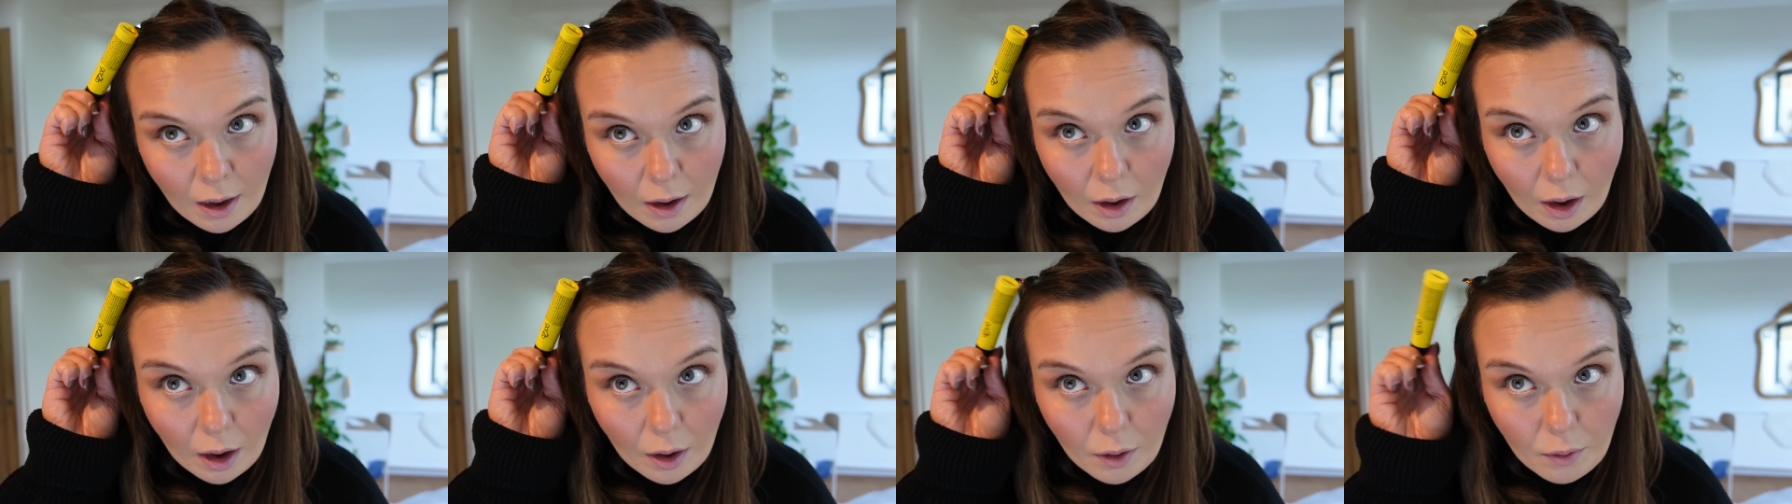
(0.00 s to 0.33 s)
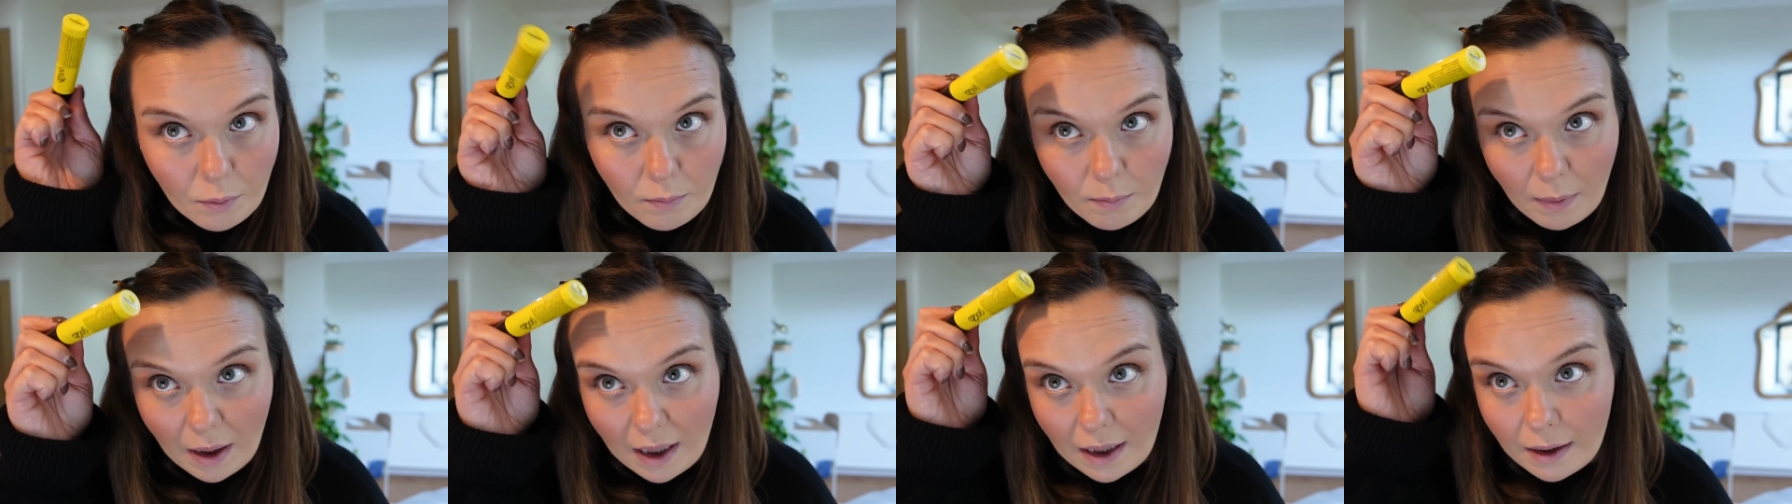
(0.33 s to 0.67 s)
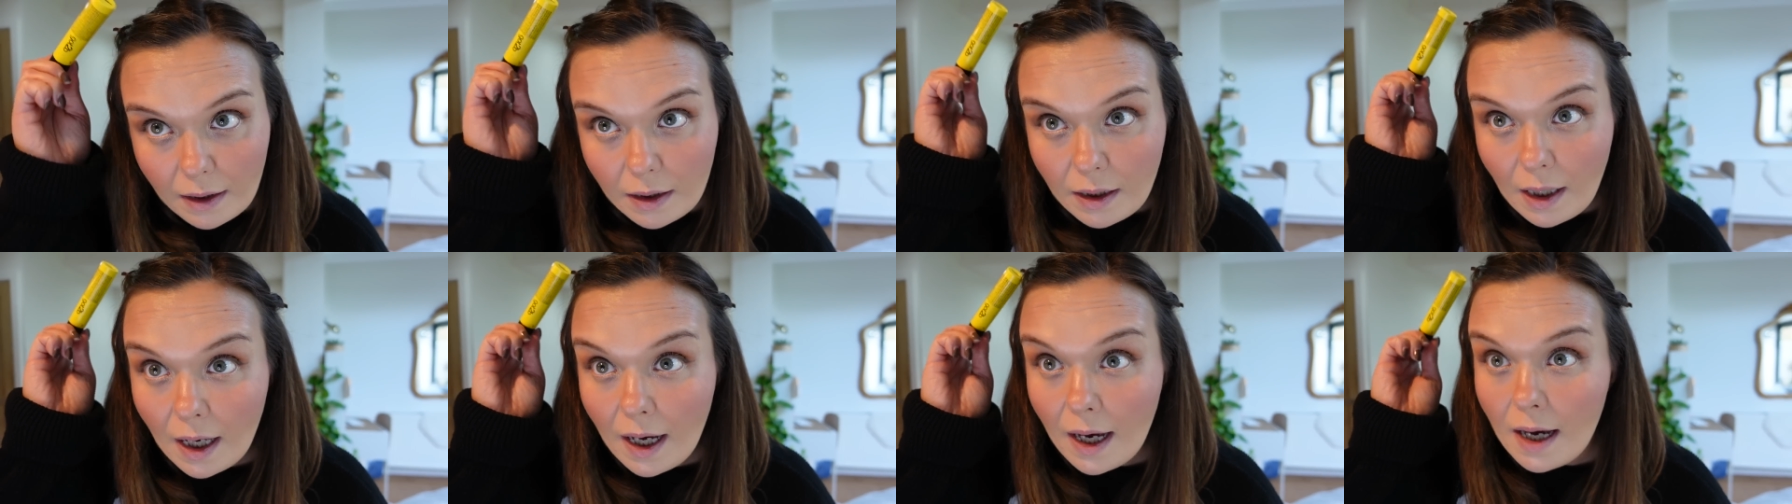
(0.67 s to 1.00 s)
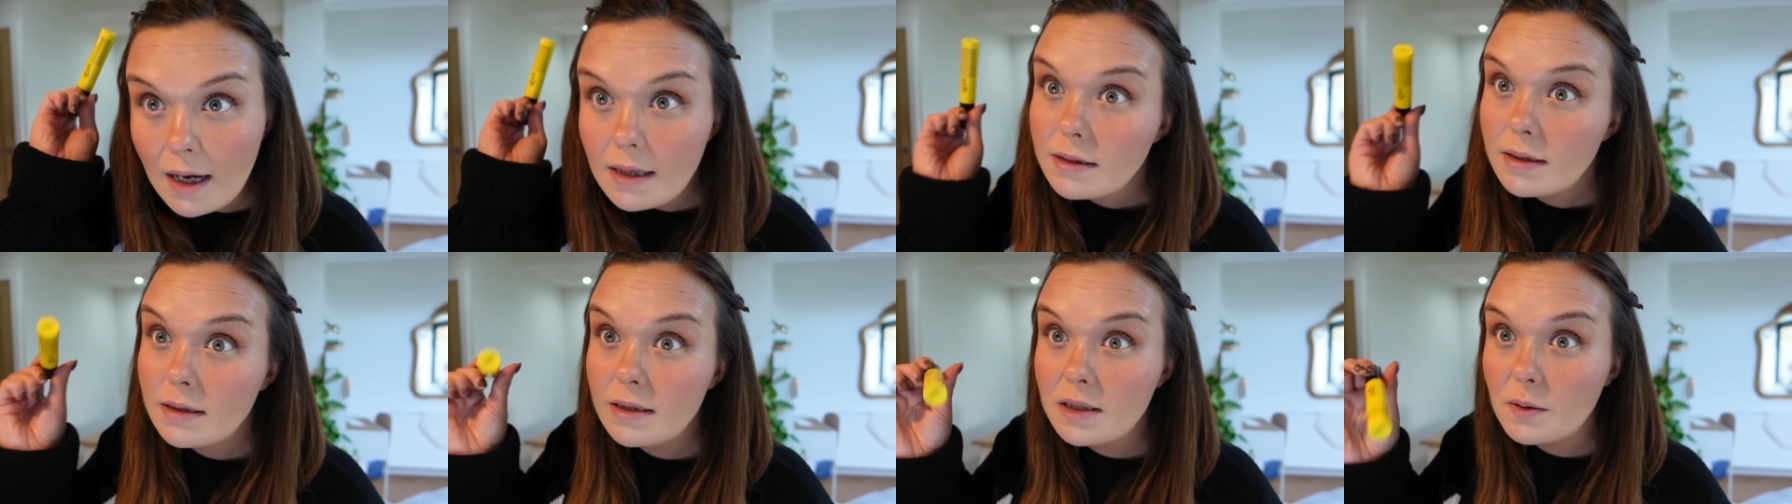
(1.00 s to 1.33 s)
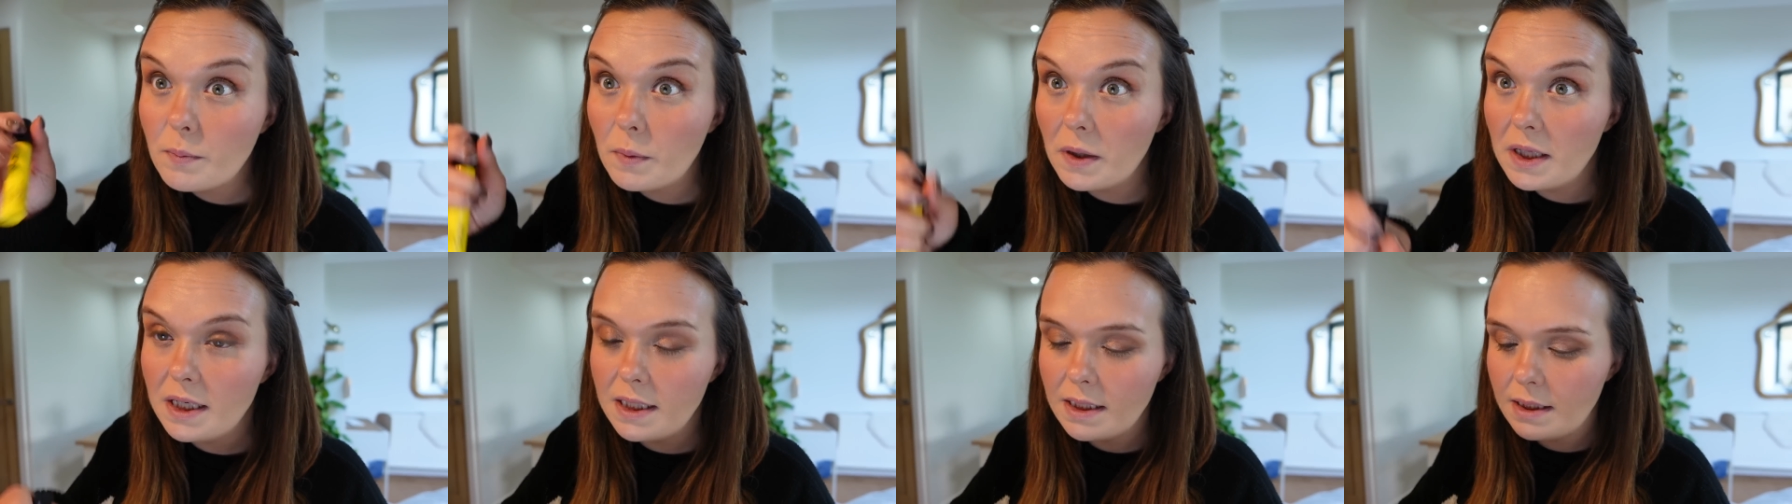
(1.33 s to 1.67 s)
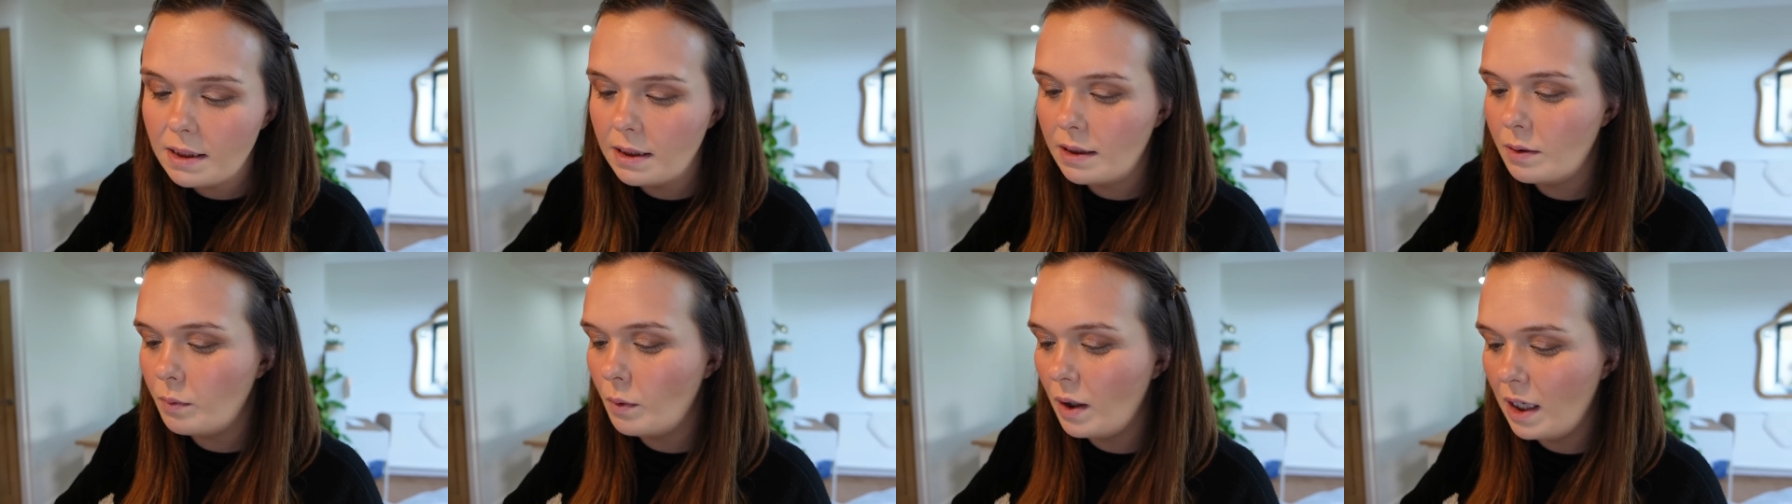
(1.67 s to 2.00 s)
comb back your hairs into
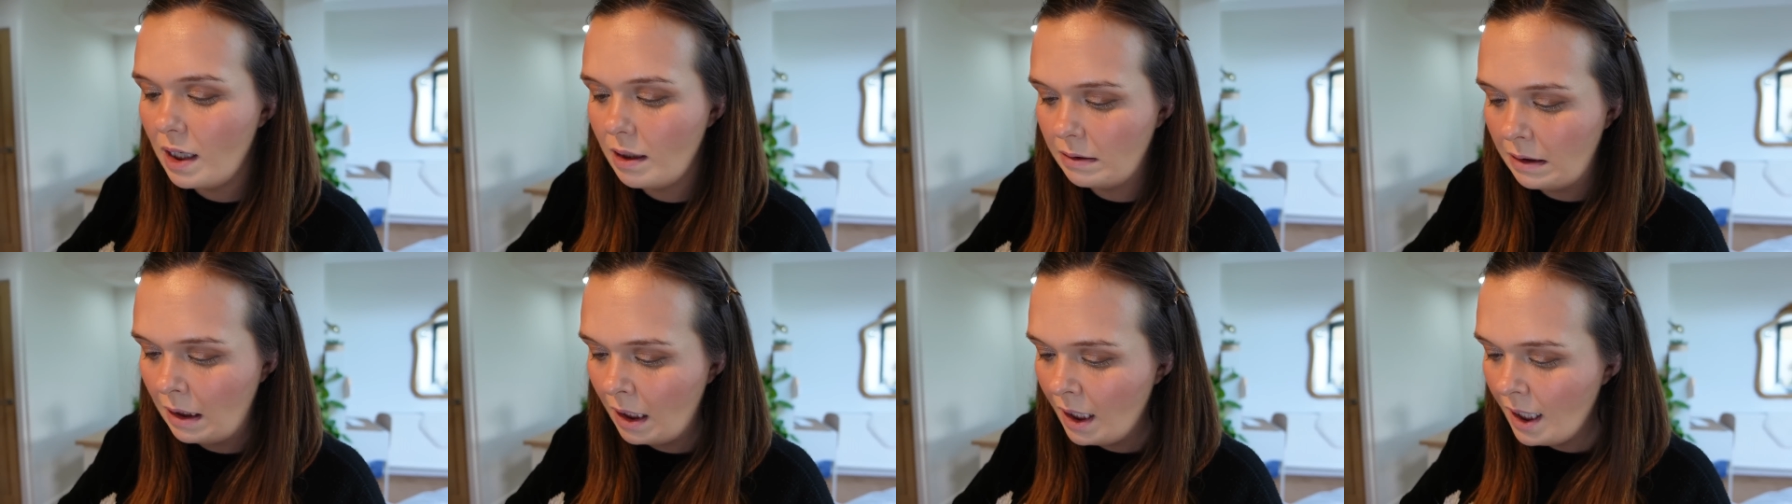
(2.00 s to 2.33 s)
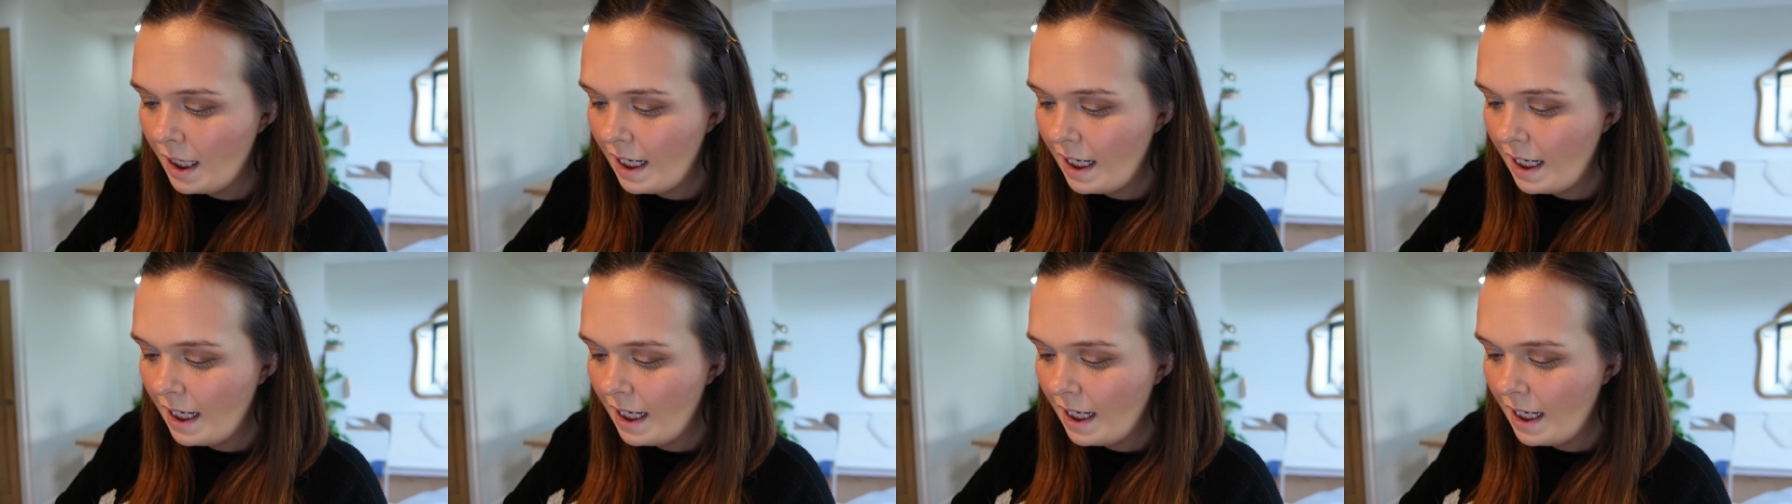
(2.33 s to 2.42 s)
place as well.